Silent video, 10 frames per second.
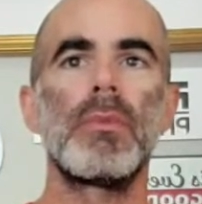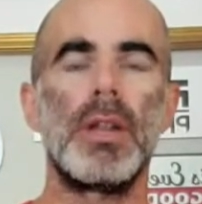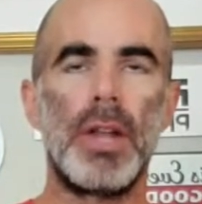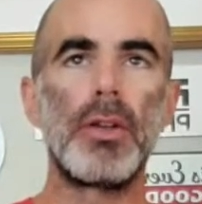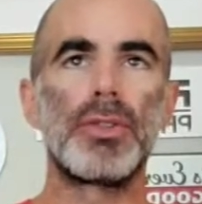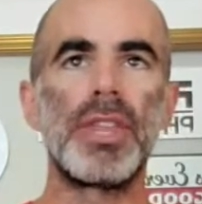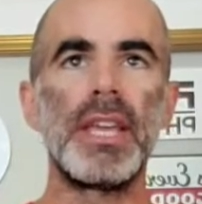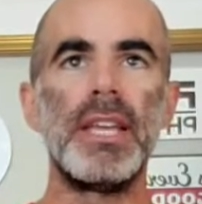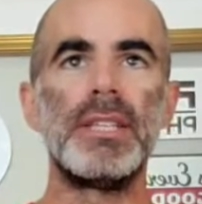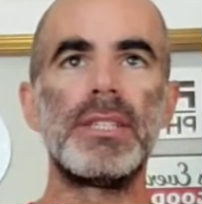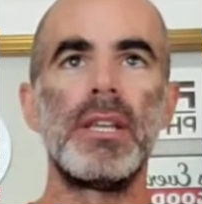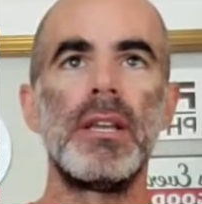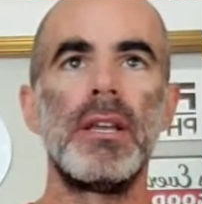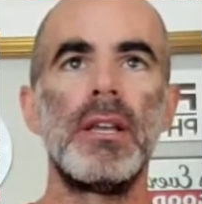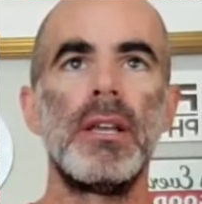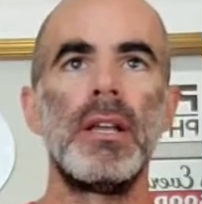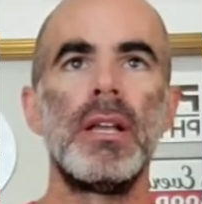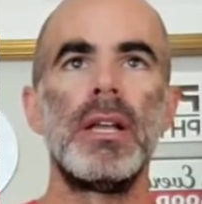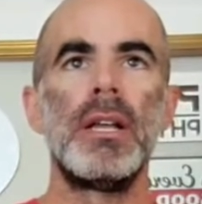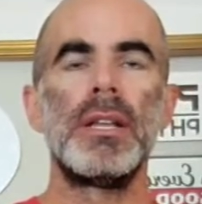Another thing is
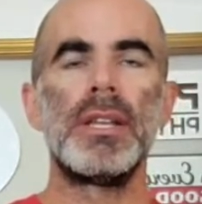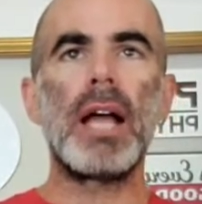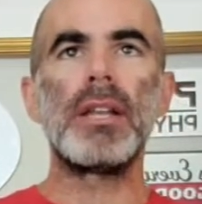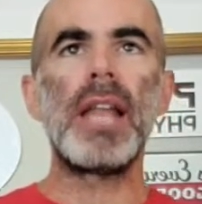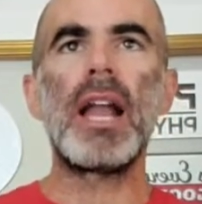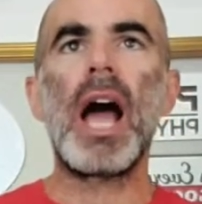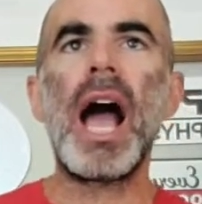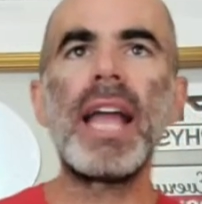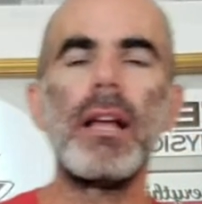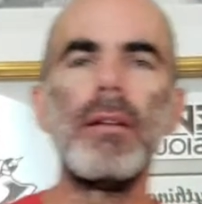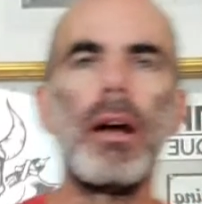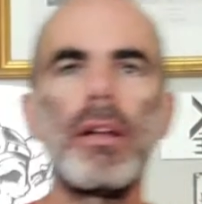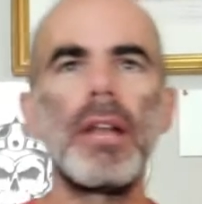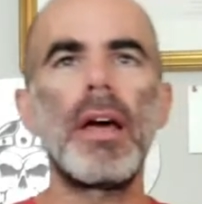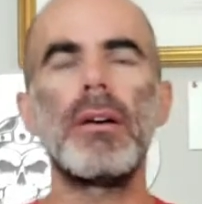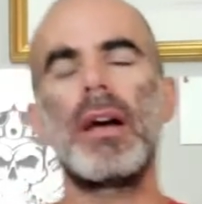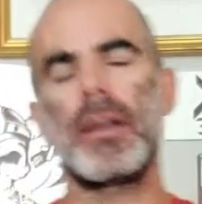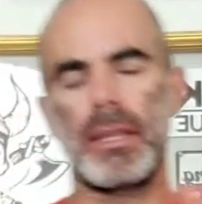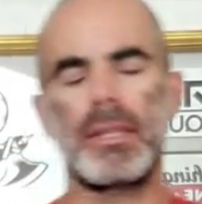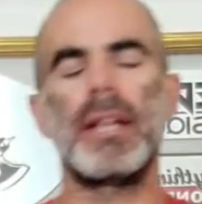not, not high, uh, uh, not, I'll
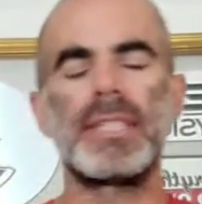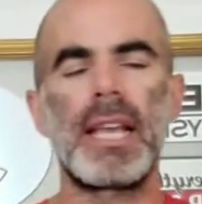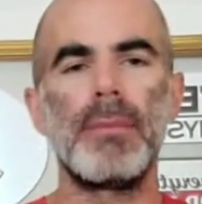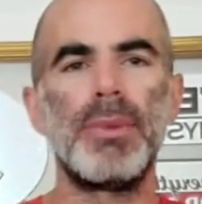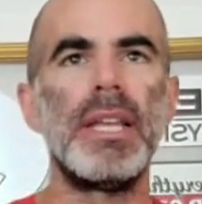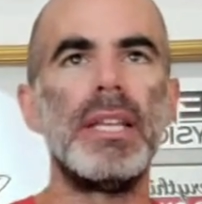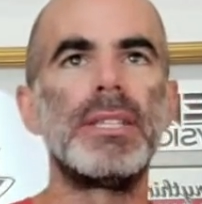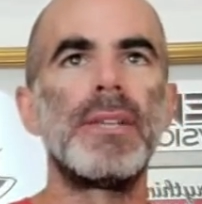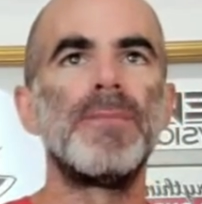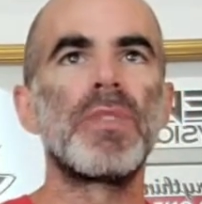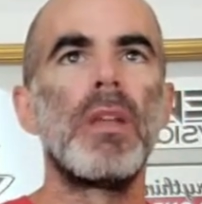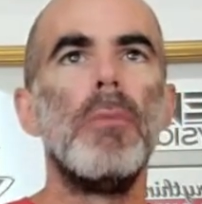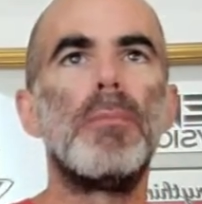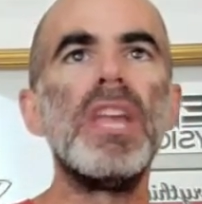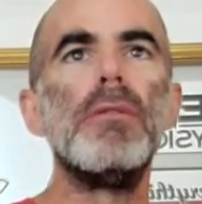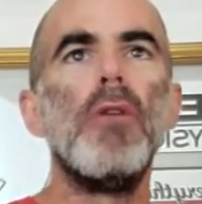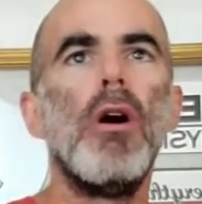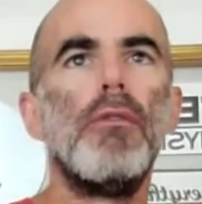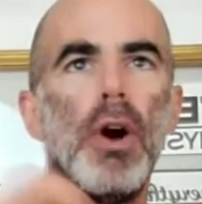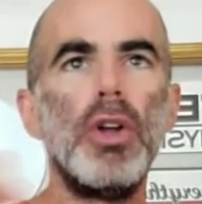get to that in a second, but is being
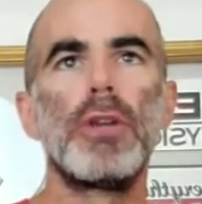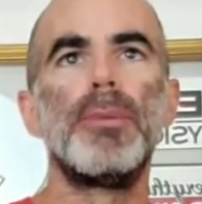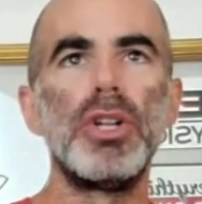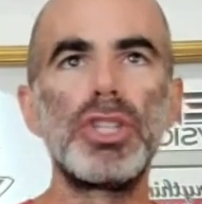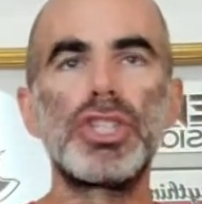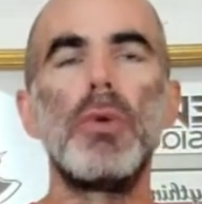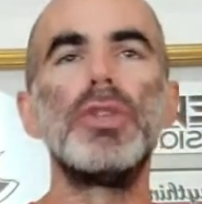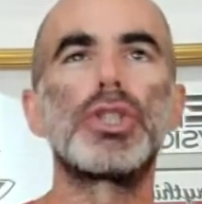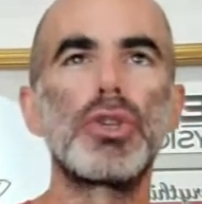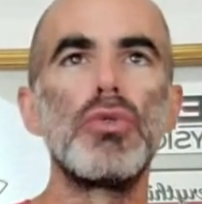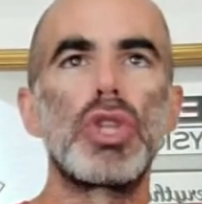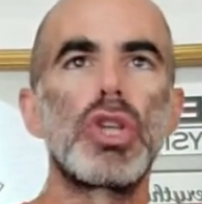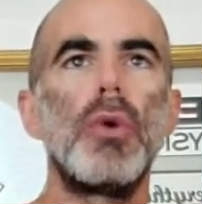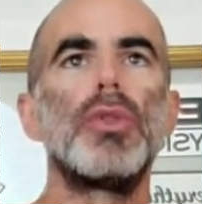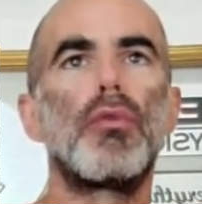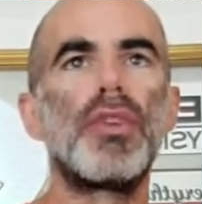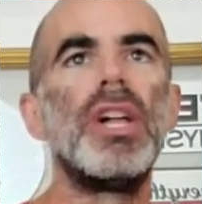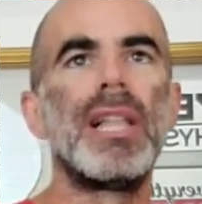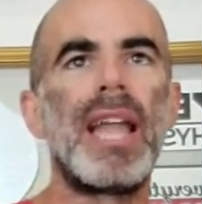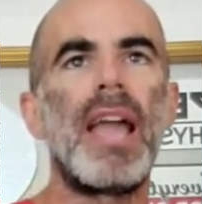vulnerable and showing the truth, showing the
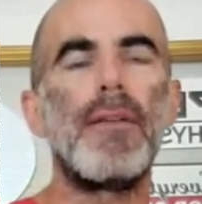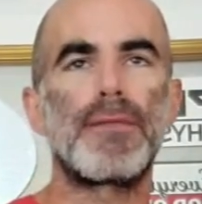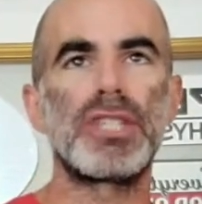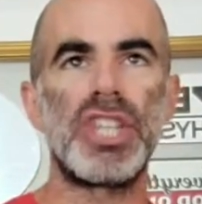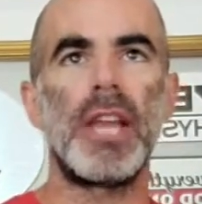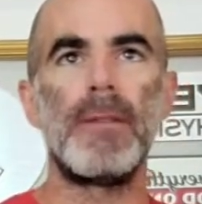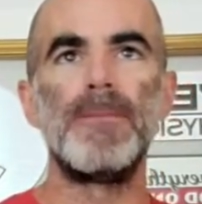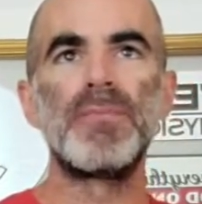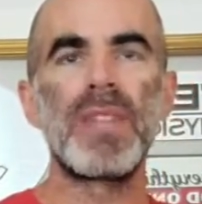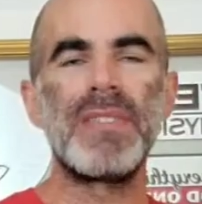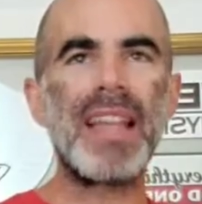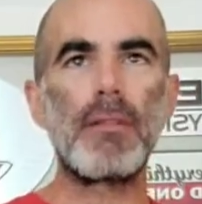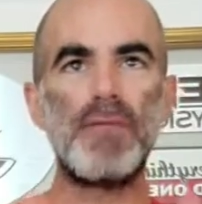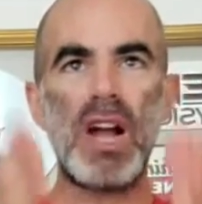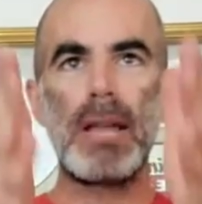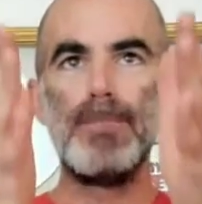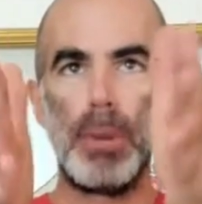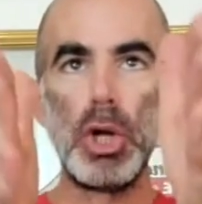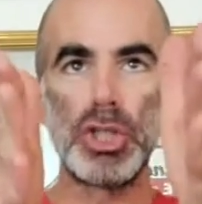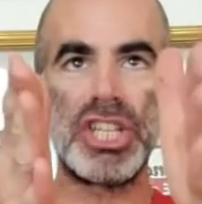real life shit. Not the fucking
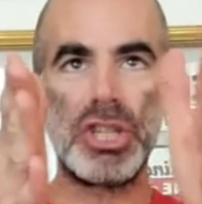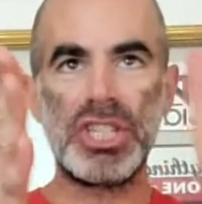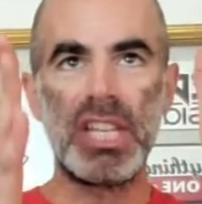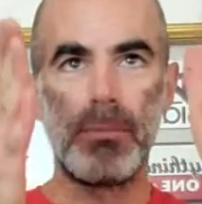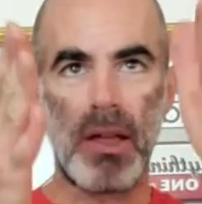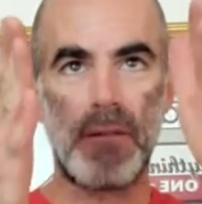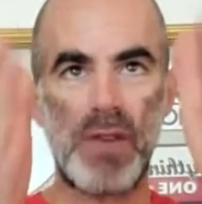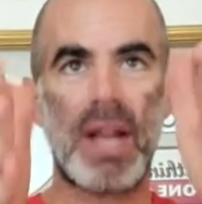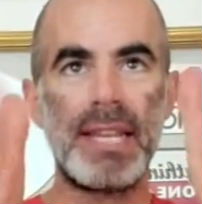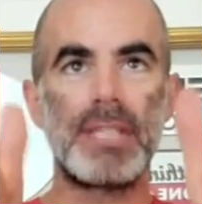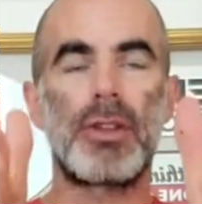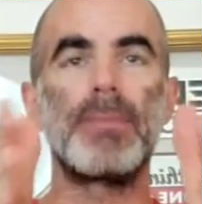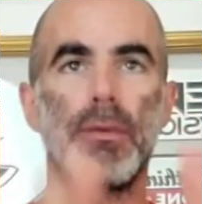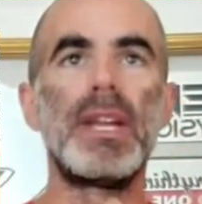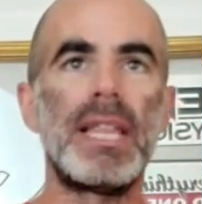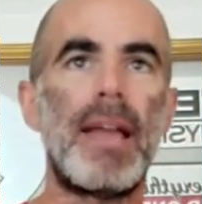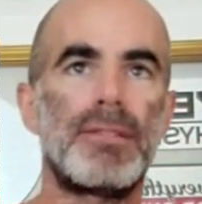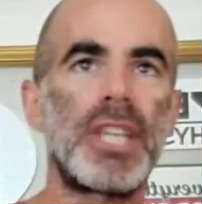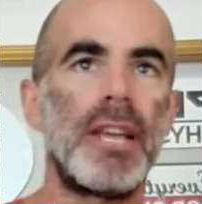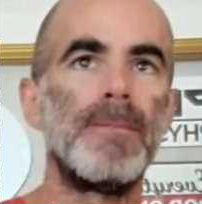bullshit you see on the motherfucking Instagram. It's a real life
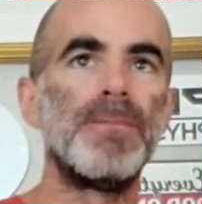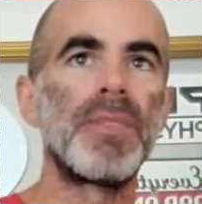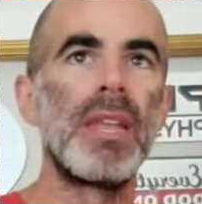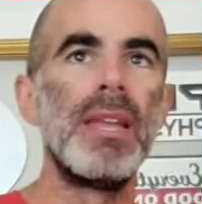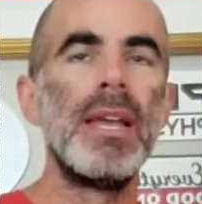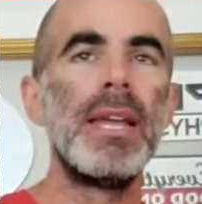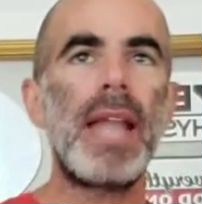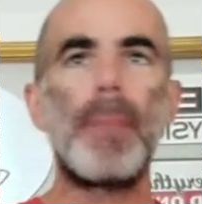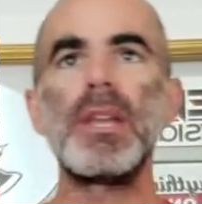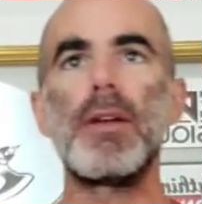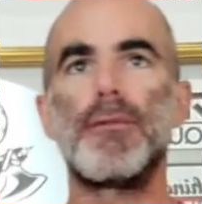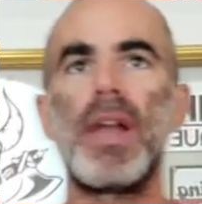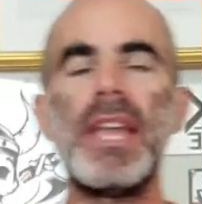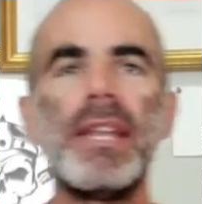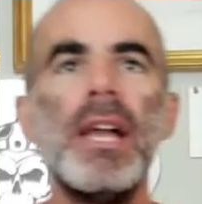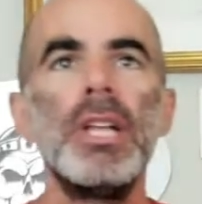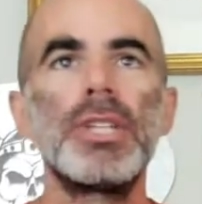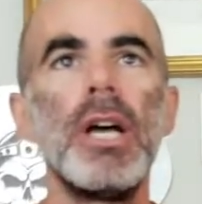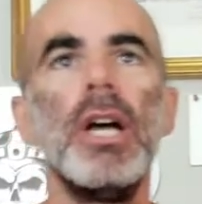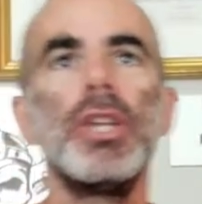shit. Not being afraid
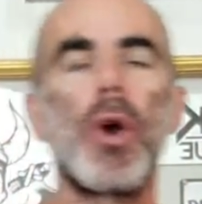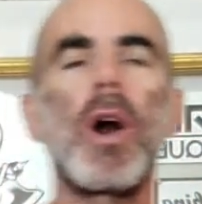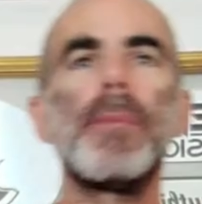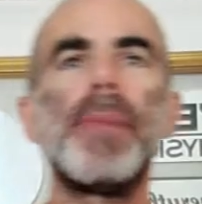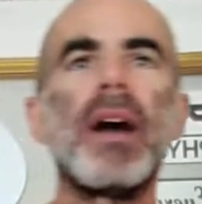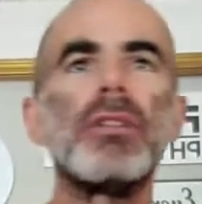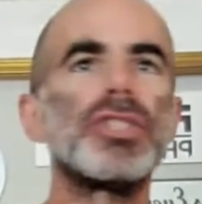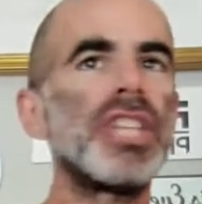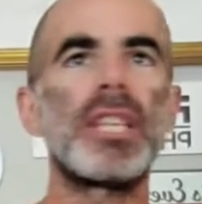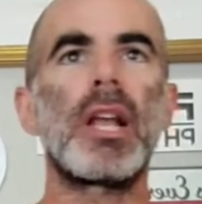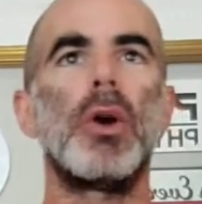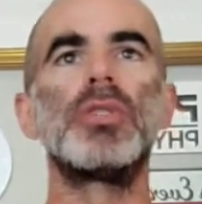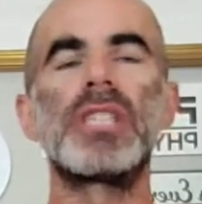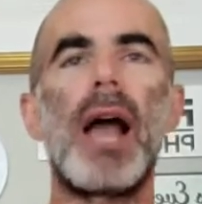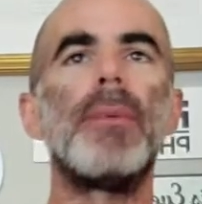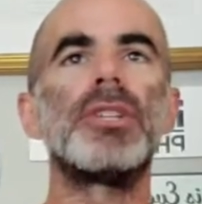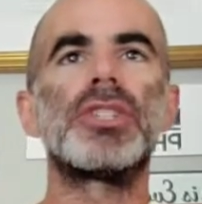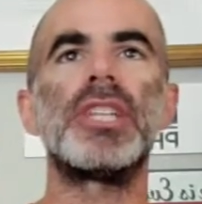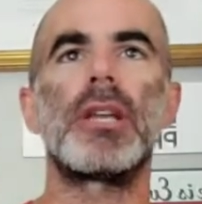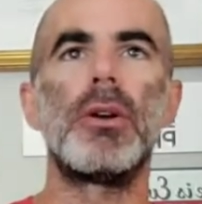to talk about shit that goes sideways or
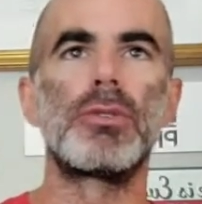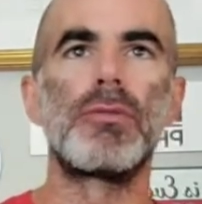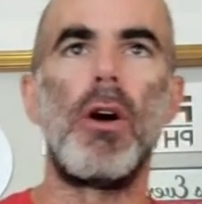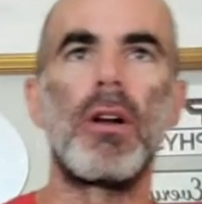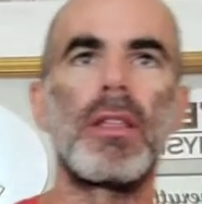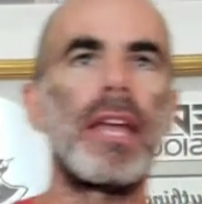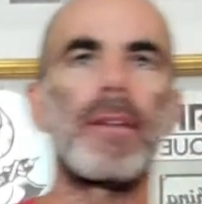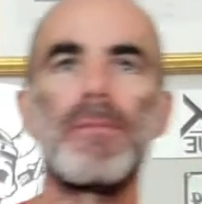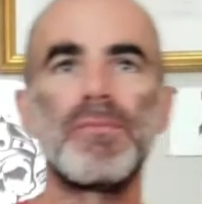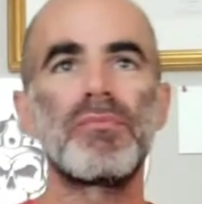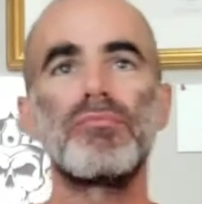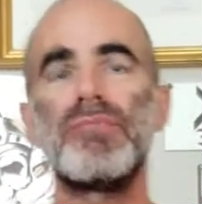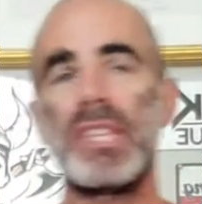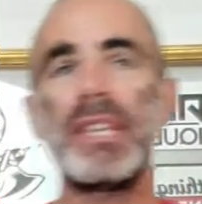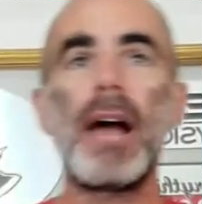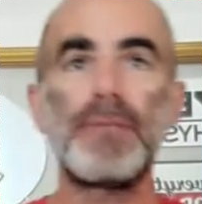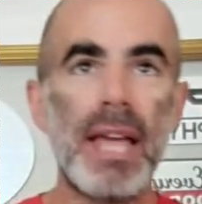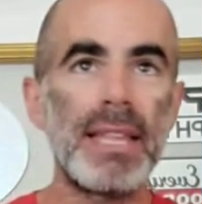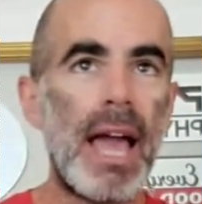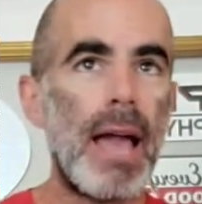shit that goes wrong. Like sitting out for
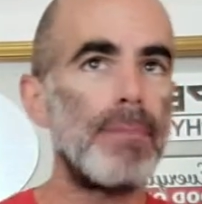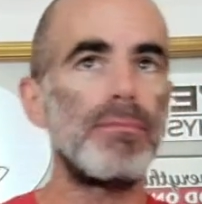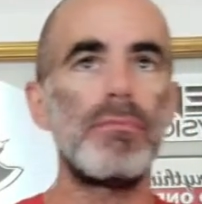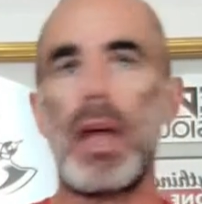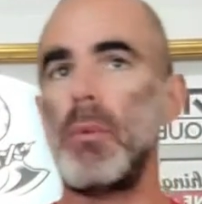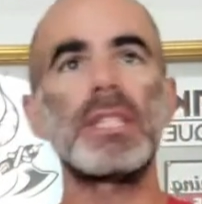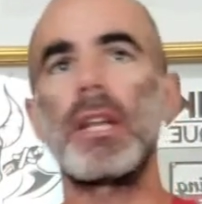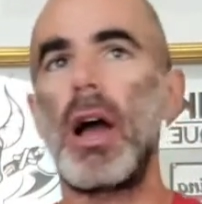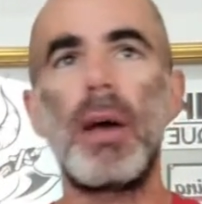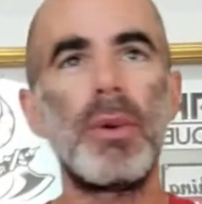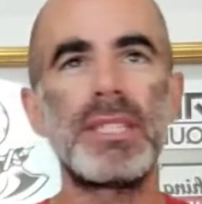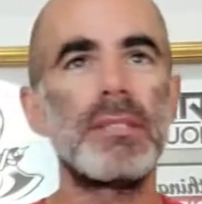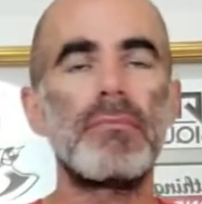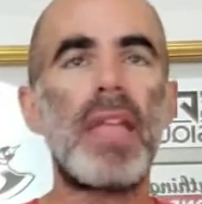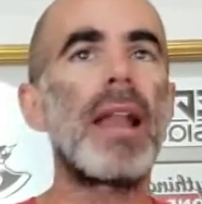that lap, I wasn't gonna, I wasn't that